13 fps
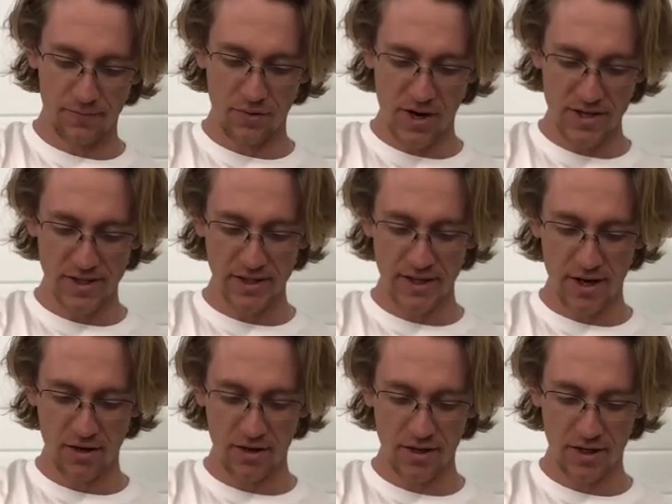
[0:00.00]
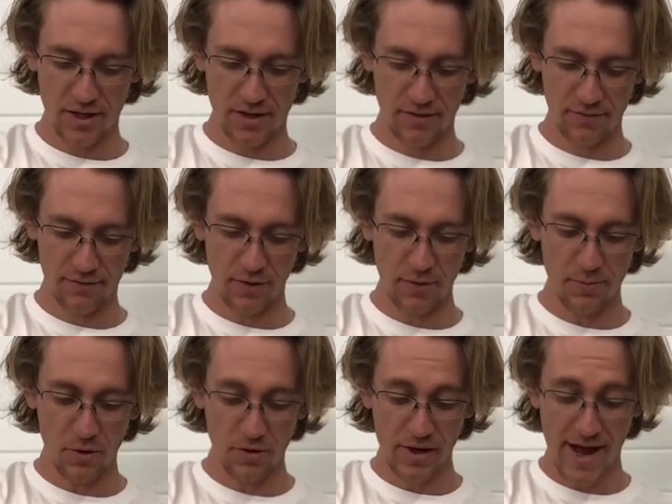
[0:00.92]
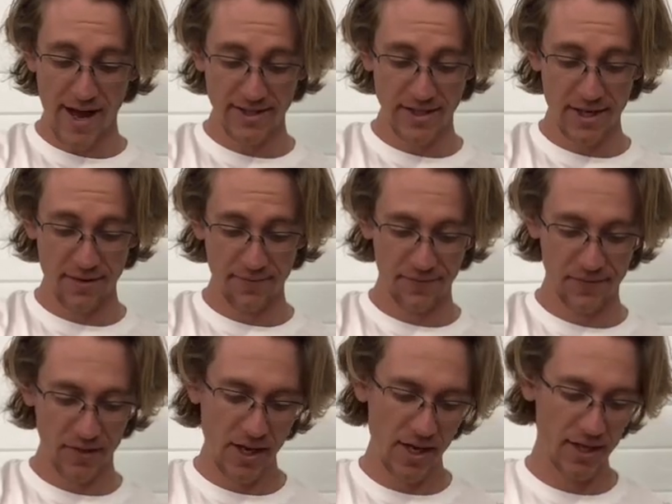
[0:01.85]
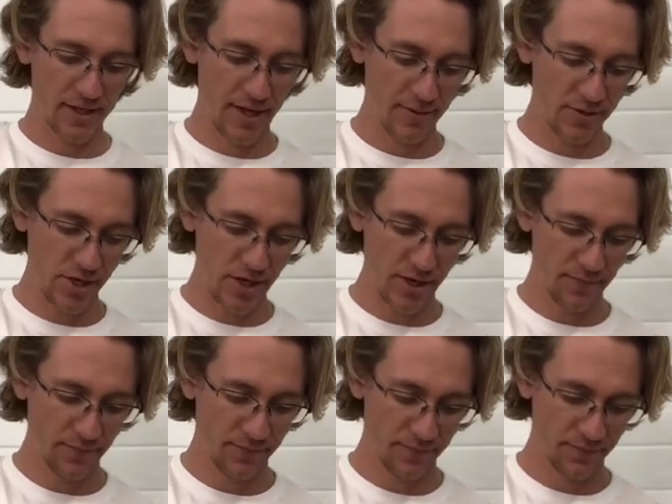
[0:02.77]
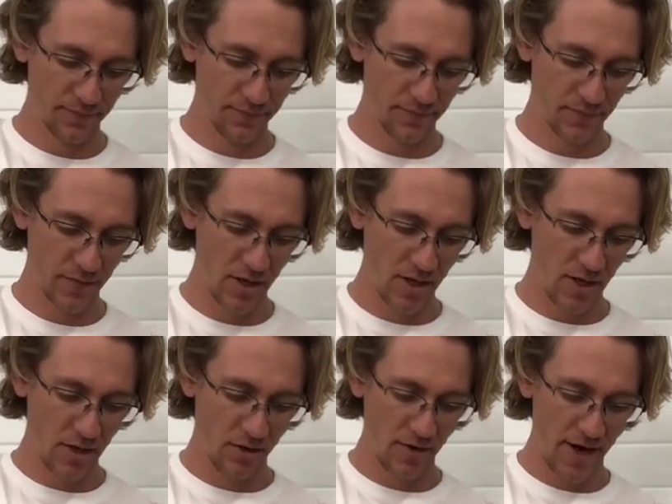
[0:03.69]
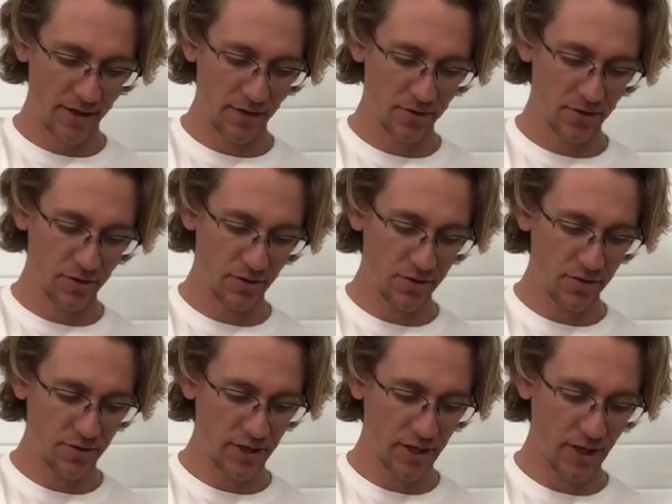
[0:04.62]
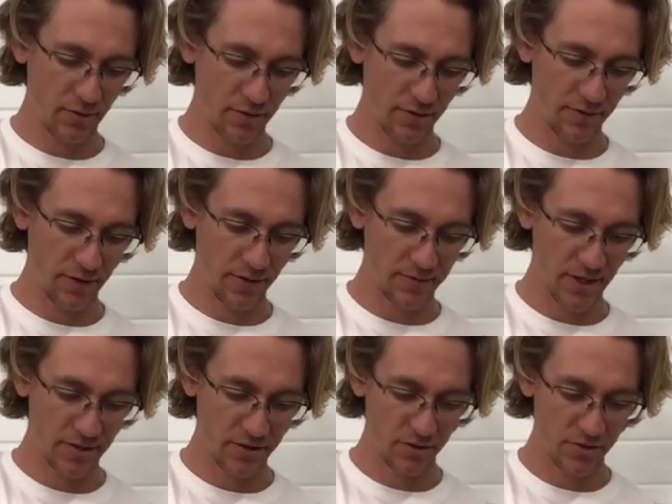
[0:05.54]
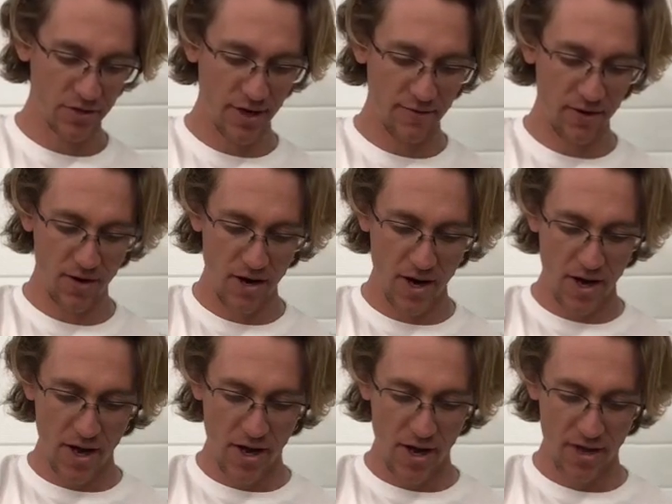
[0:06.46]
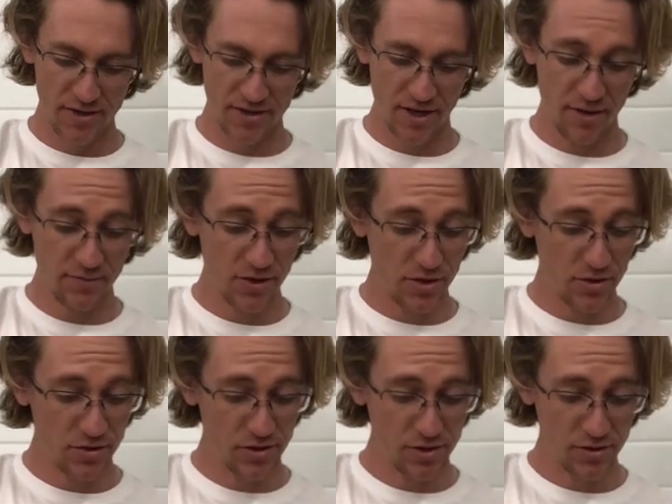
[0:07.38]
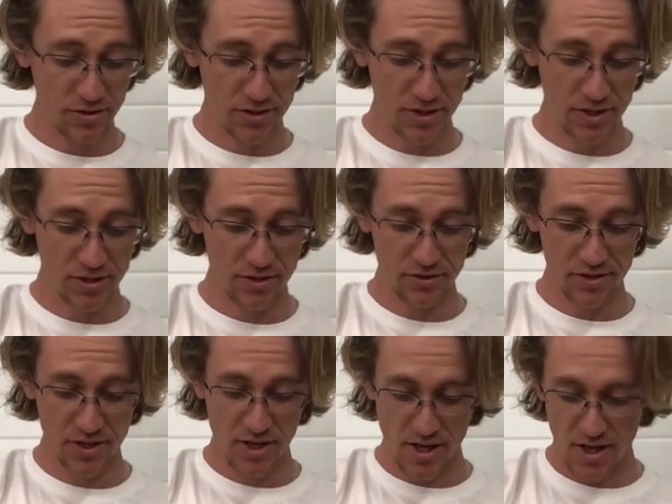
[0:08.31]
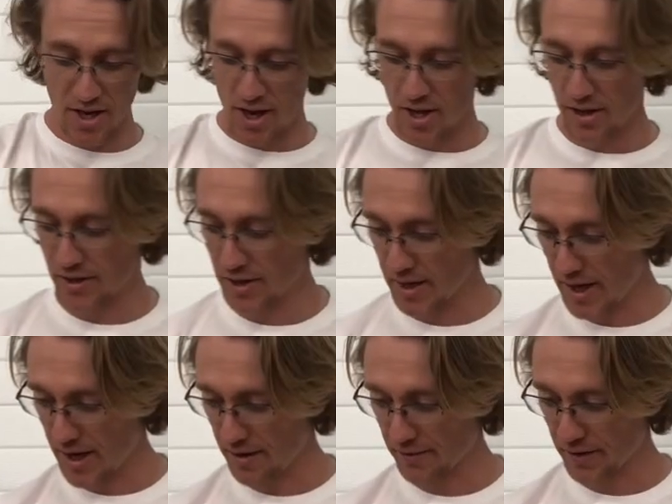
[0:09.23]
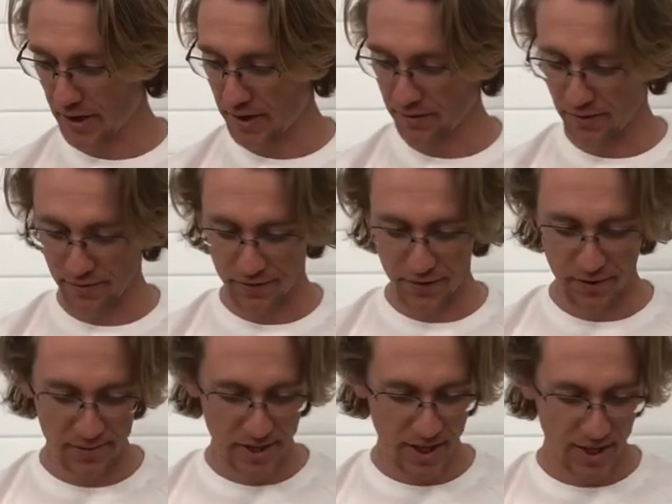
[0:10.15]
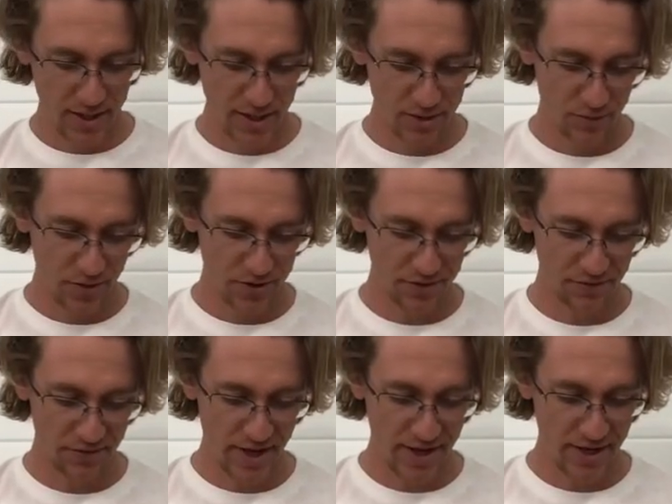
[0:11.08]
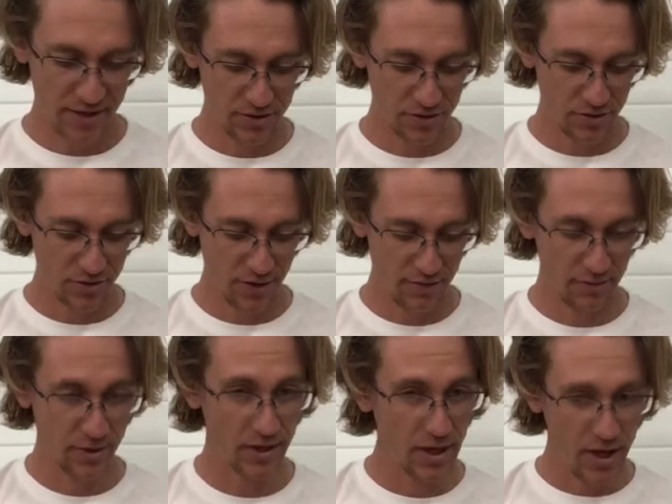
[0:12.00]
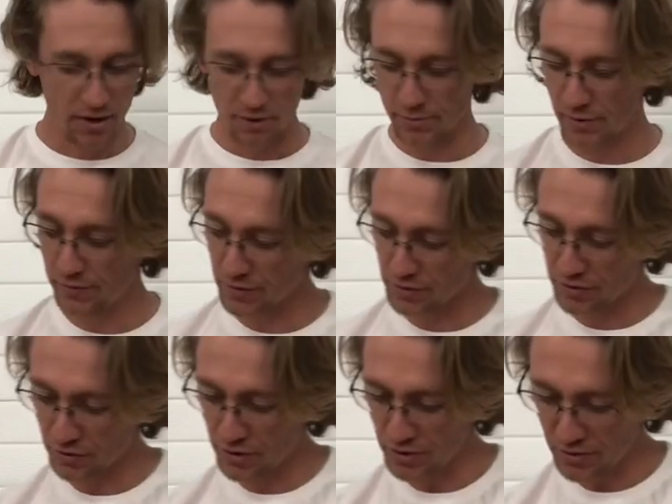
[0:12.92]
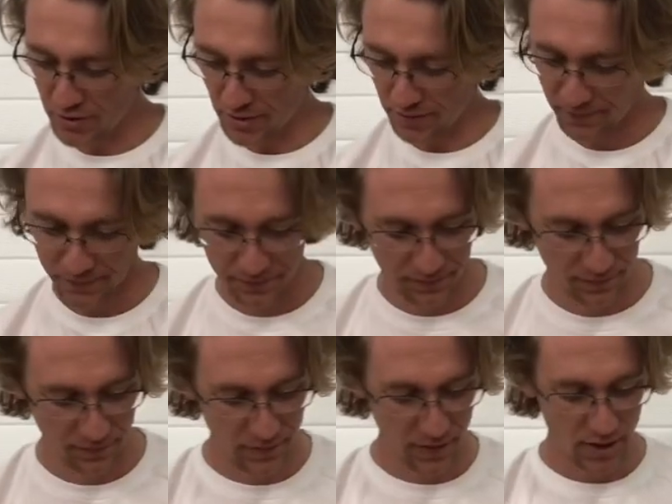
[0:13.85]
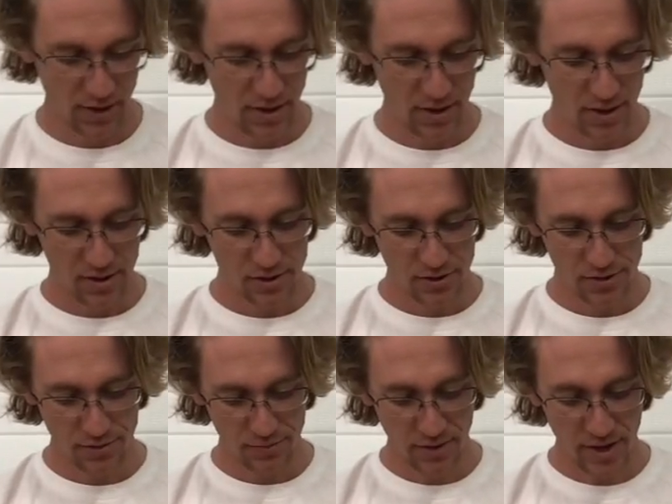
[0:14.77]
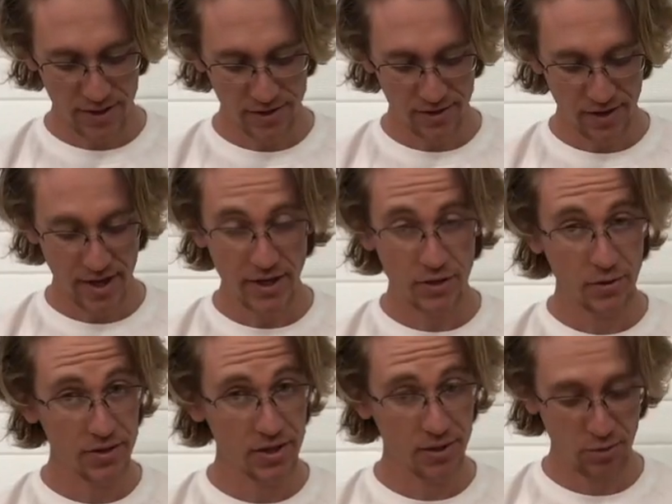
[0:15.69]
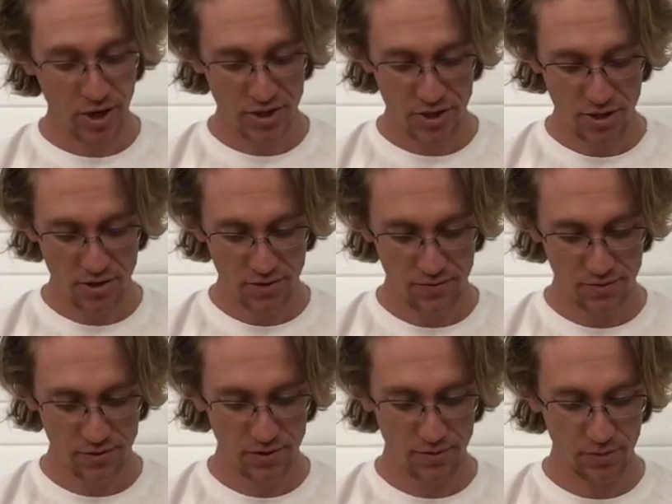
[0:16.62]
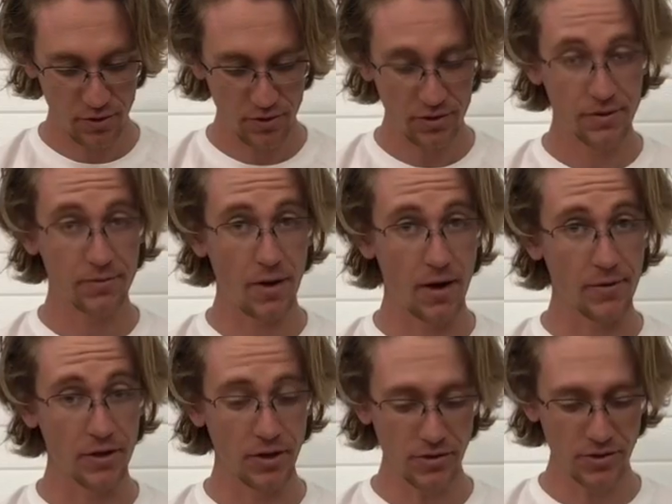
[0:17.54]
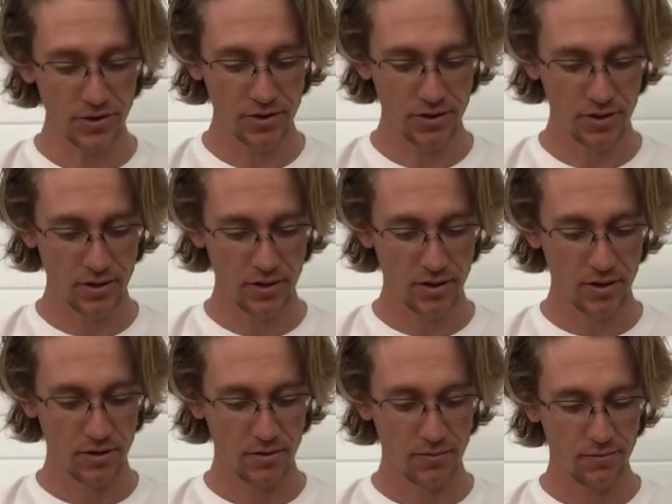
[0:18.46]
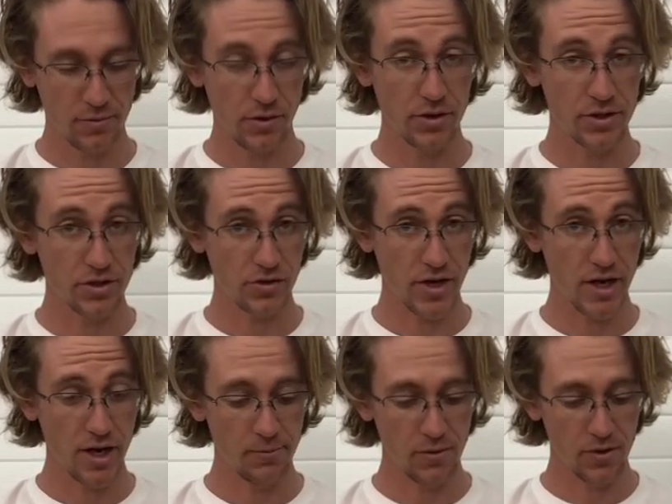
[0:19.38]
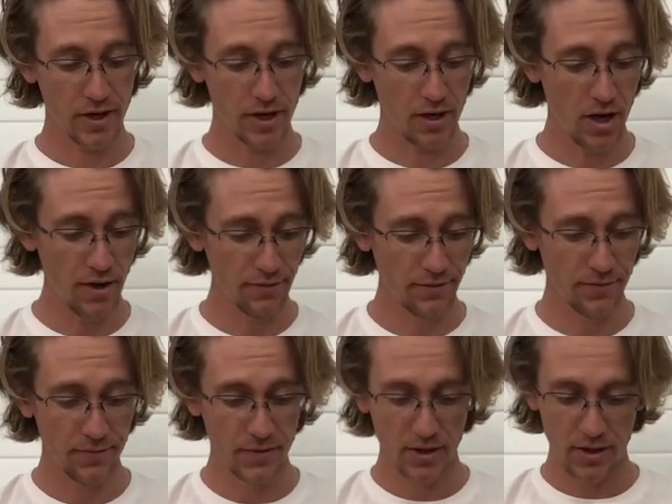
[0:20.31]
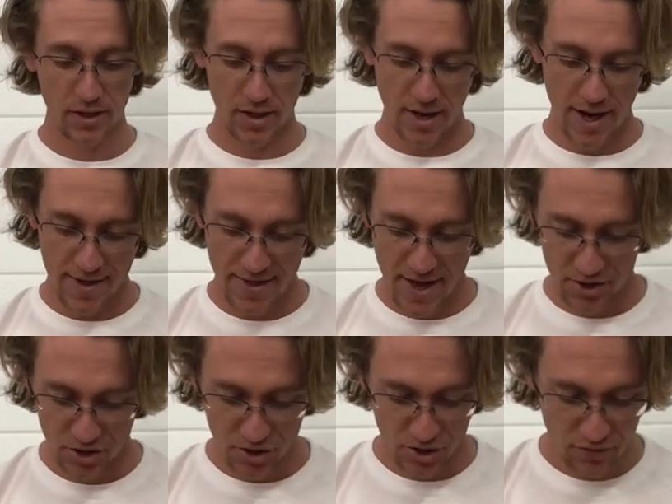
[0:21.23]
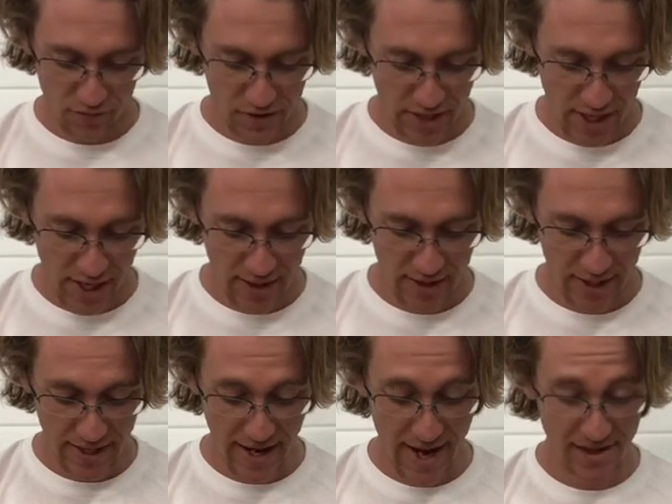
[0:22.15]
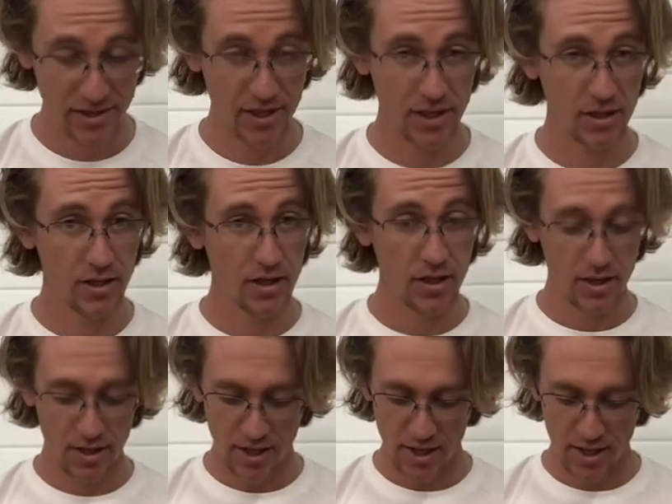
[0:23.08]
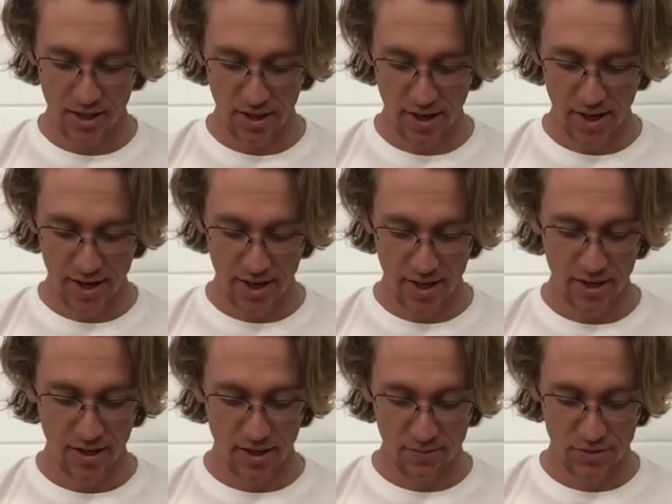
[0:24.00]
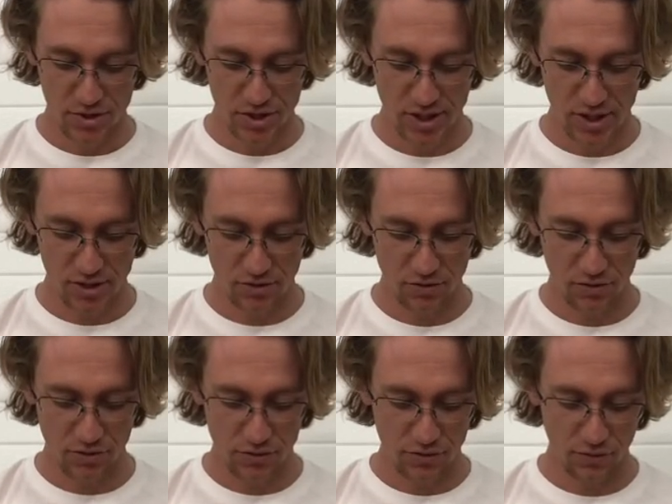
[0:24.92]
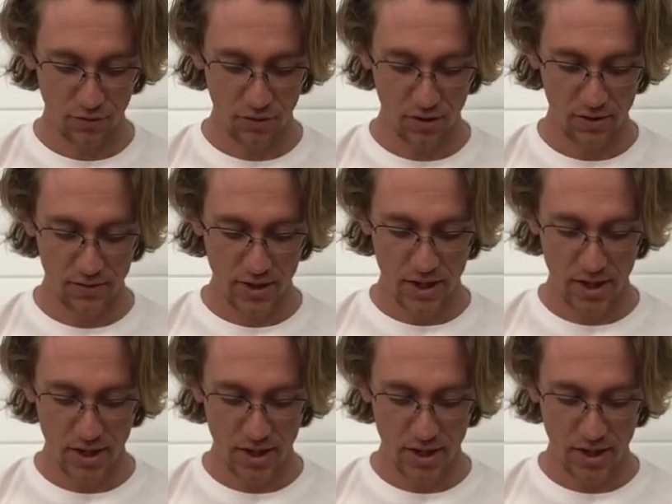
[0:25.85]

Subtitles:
pressing down on the float bowl gasket and damaging it. Crack those two loose, again with a Phillips head screwdriver. Some used 206, you'll see that they have kind of a Phillips head as well as a flat screwdriver, but remove your screws. Just apply slight twisting pressure to your bowl to pop it loose. Pull it straight upward and off. And that should retain the gasket in a machine groove or